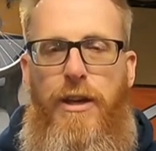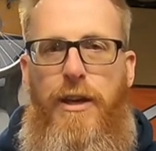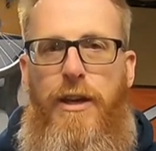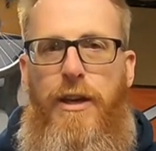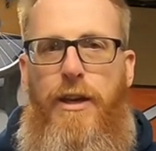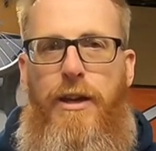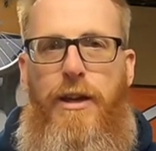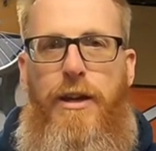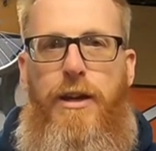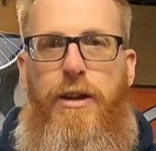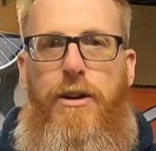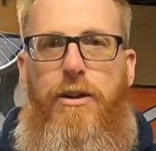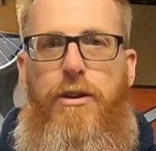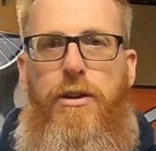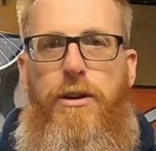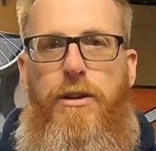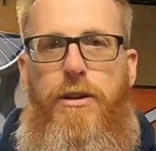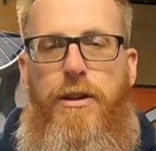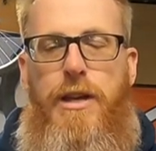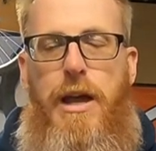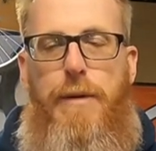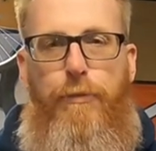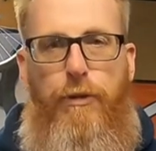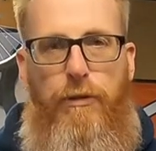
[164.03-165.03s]
uh, on a
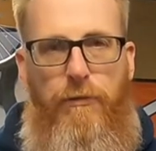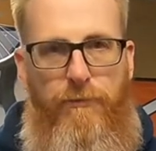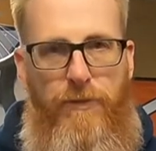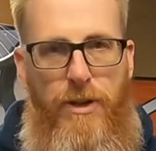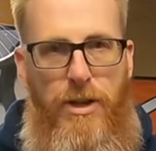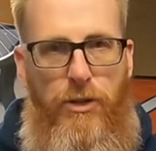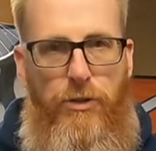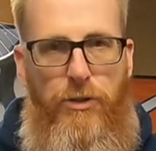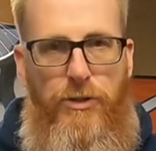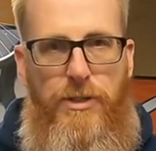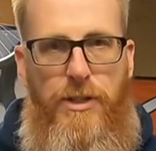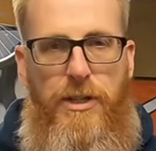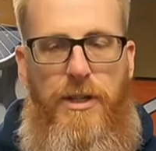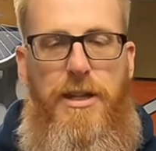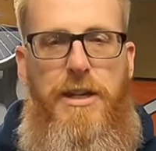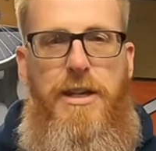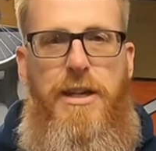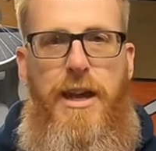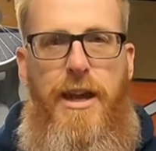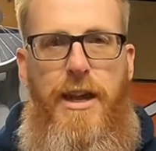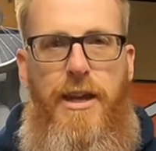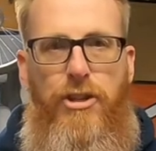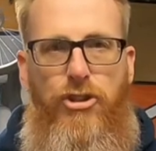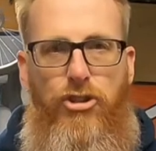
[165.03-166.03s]
couple of vehicles that he
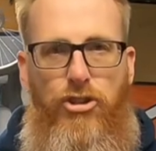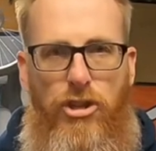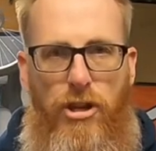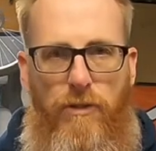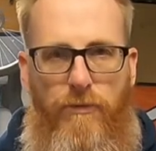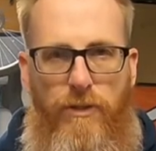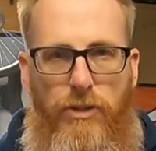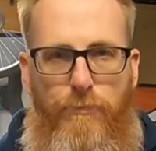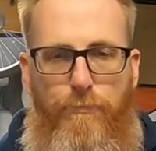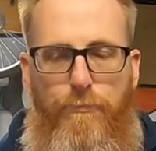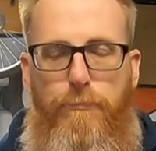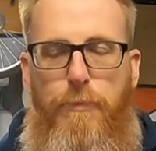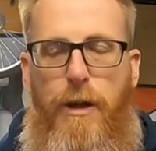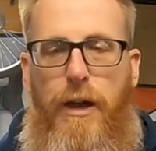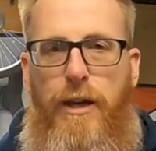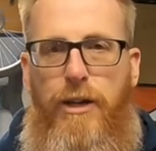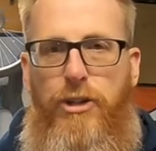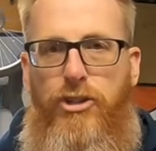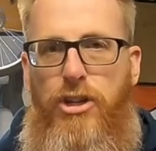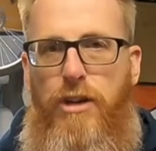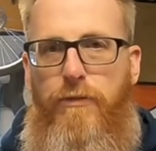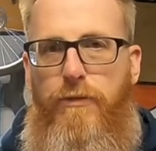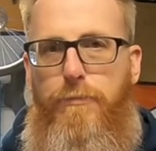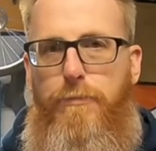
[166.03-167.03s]
has, Chevy, uh,
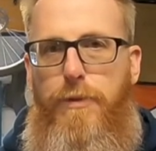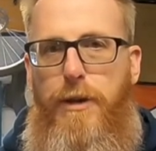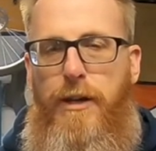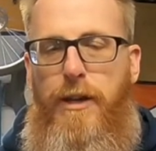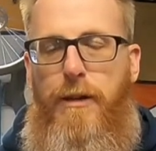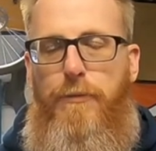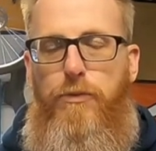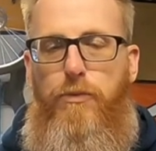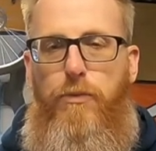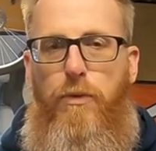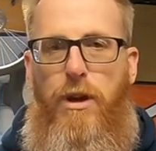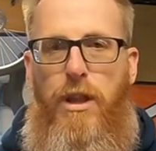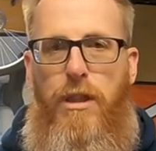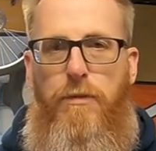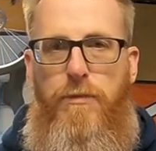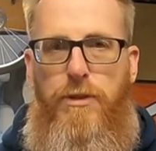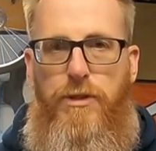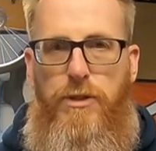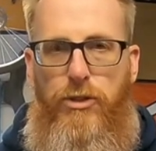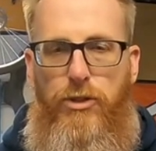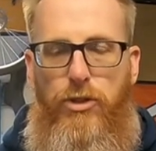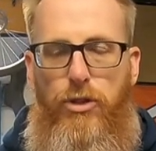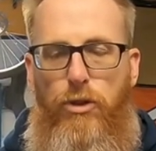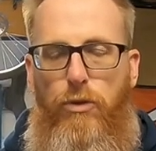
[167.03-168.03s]
Chevy pickups. One of them is a
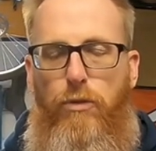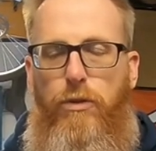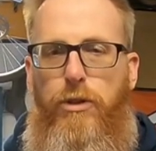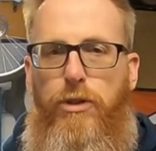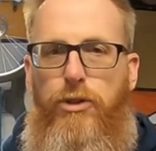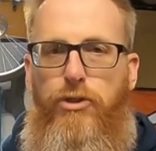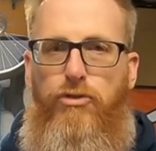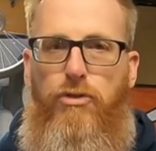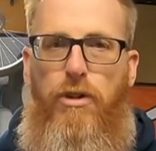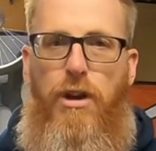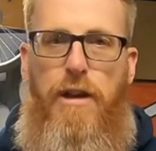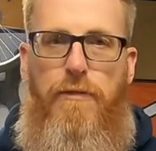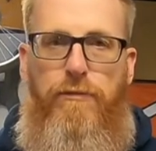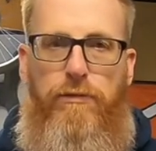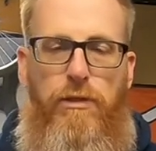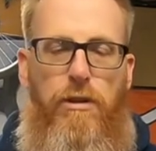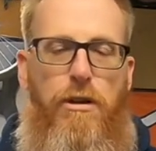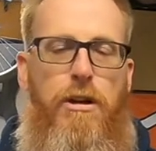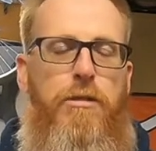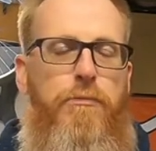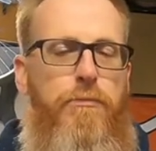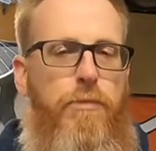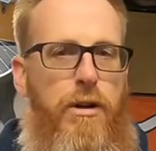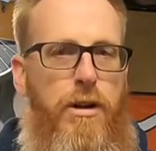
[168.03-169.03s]
two-wheel drive
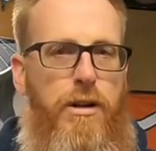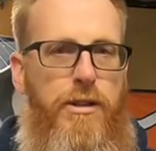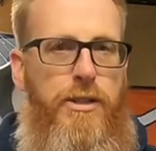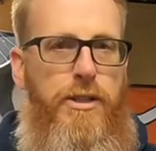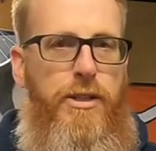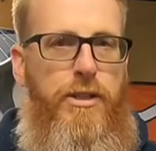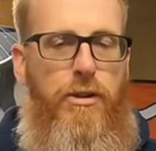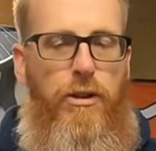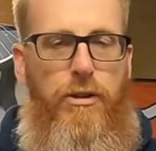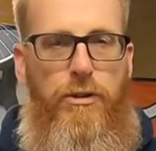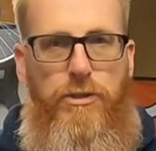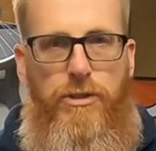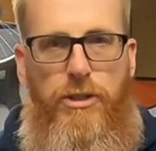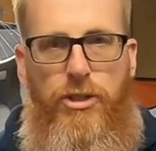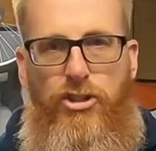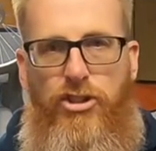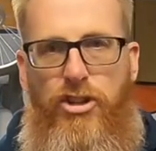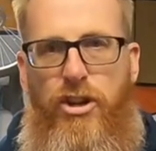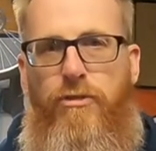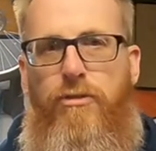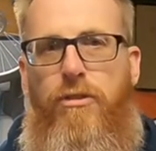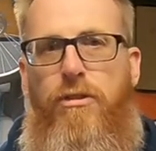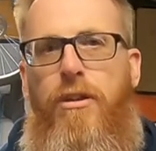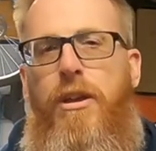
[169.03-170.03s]
long box he calls the
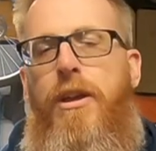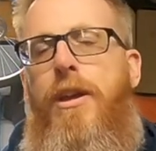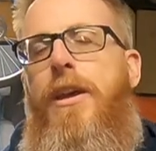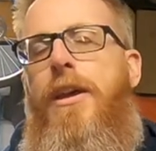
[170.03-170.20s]
General.